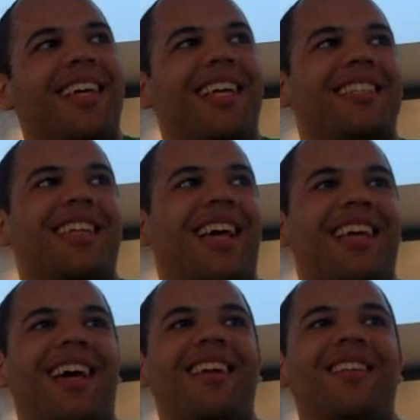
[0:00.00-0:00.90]
it's like,
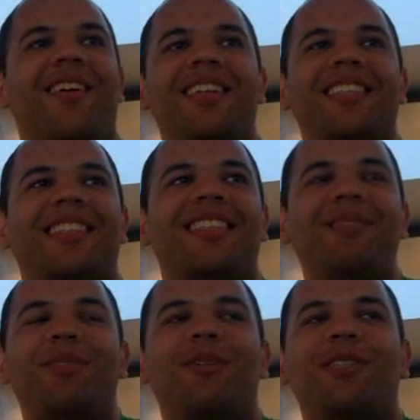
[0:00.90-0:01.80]
I don't know, it
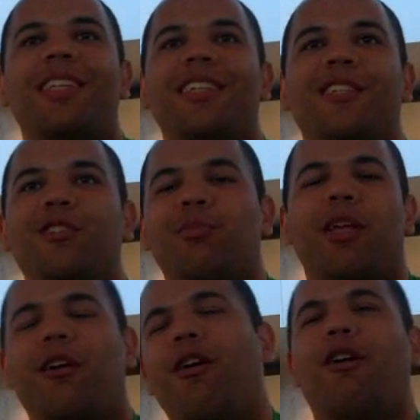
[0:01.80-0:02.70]
seems so silly to just be
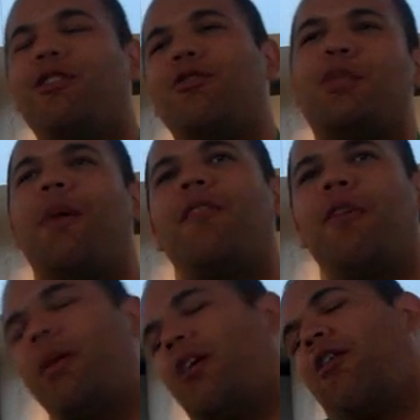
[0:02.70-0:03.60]
like, oh, so
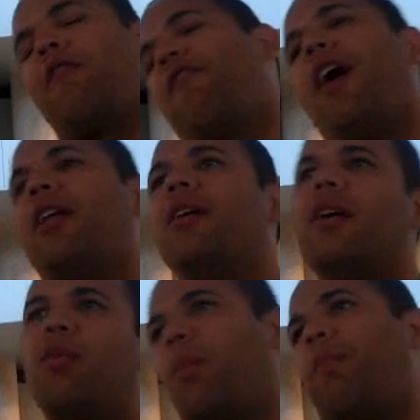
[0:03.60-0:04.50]
spiteful. Like, all right, fine,
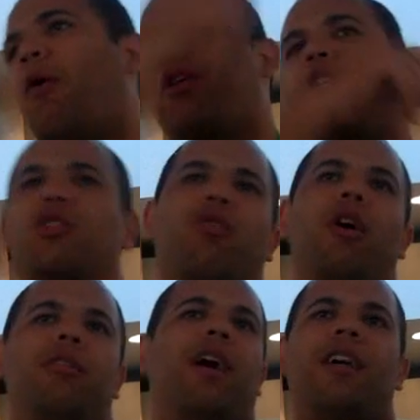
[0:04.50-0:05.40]
we're both going to
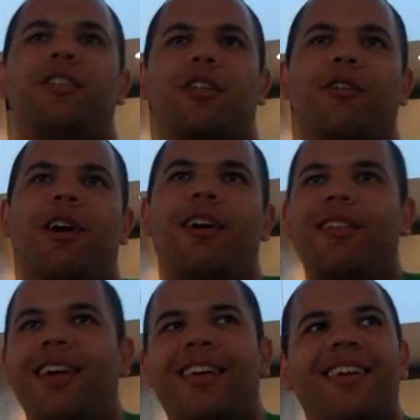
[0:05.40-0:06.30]
draw and knock each other out.
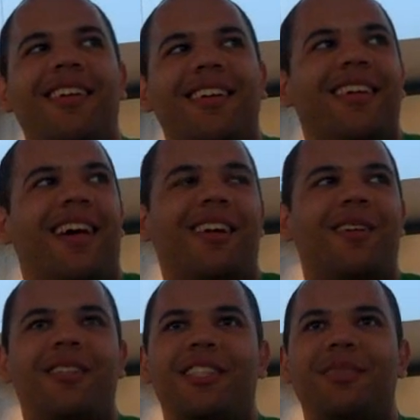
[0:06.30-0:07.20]
Like, I don't
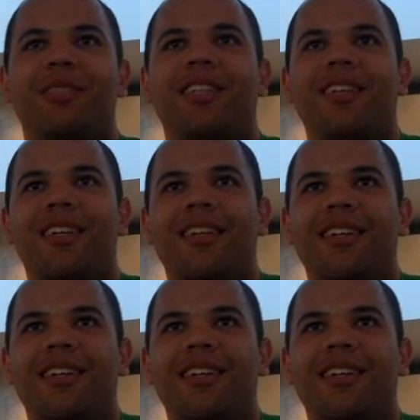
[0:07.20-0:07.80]
know, it just seems silly.